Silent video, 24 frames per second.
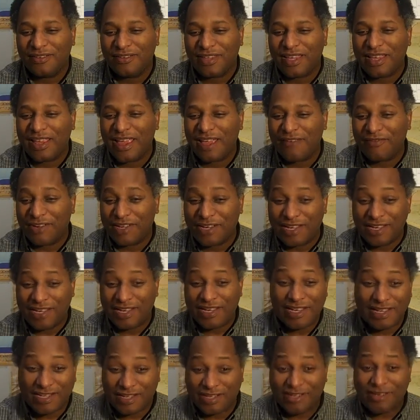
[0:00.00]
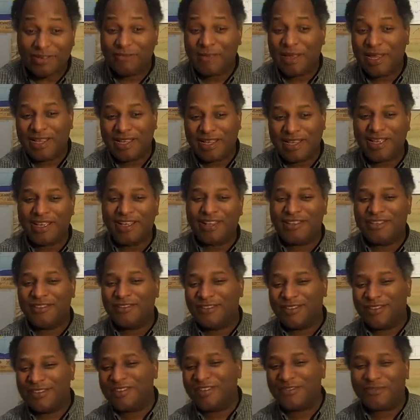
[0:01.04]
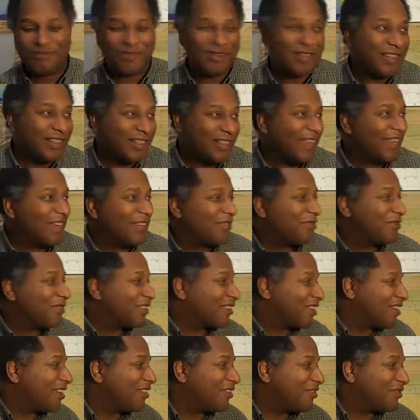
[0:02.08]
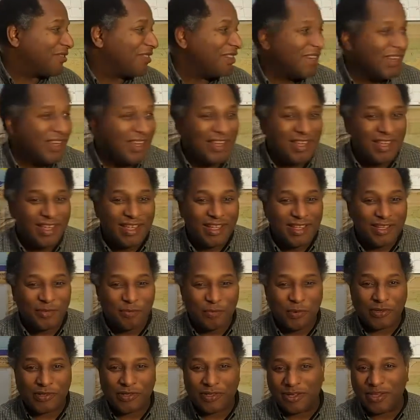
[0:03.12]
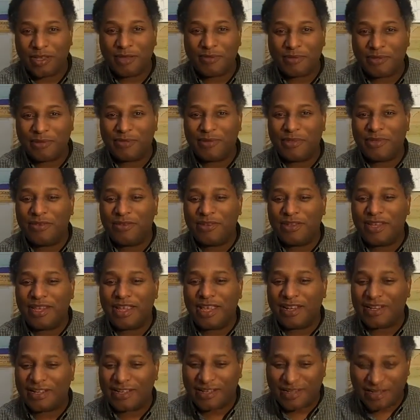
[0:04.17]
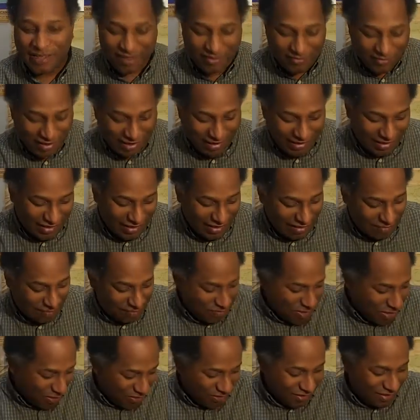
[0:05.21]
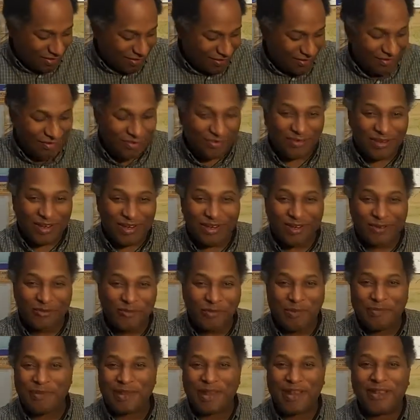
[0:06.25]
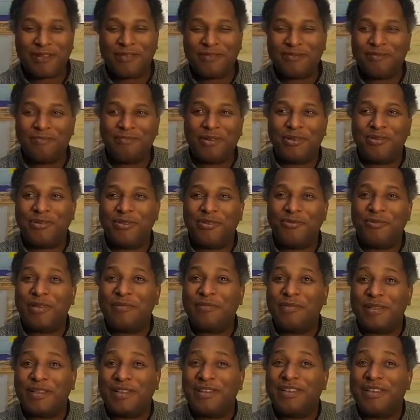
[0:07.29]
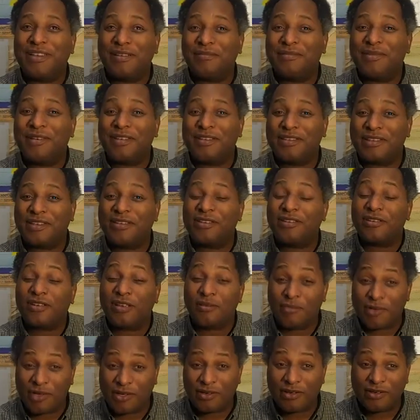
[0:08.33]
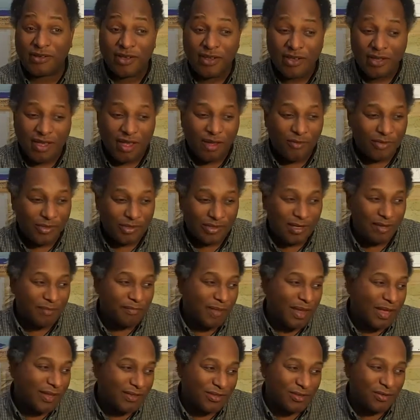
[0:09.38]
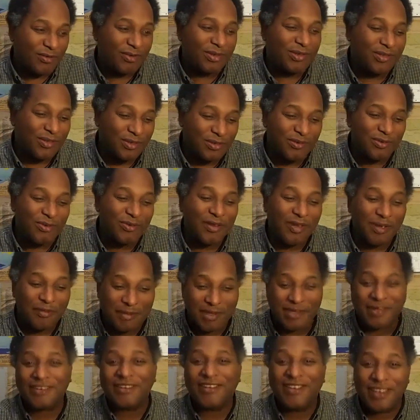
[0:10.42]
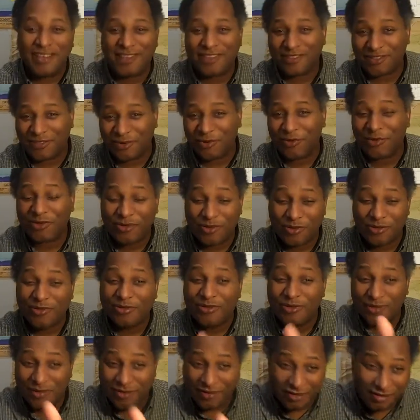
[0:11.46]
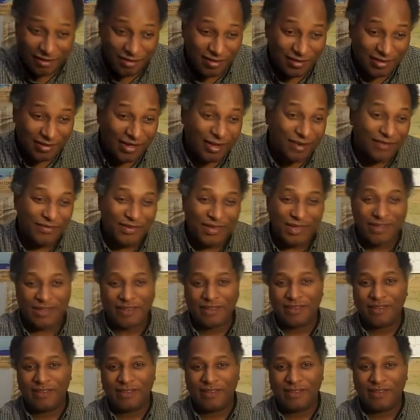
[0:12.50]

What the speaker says: They have a gun. Oh my God, you're in this really dangerous country and this person comes up to you and they got a gun right there in their belt. And they're going to whip it out and blow you away, but they come and they say, look, I'm here. I was sent by so-and-so. I'm here to escort you to safety.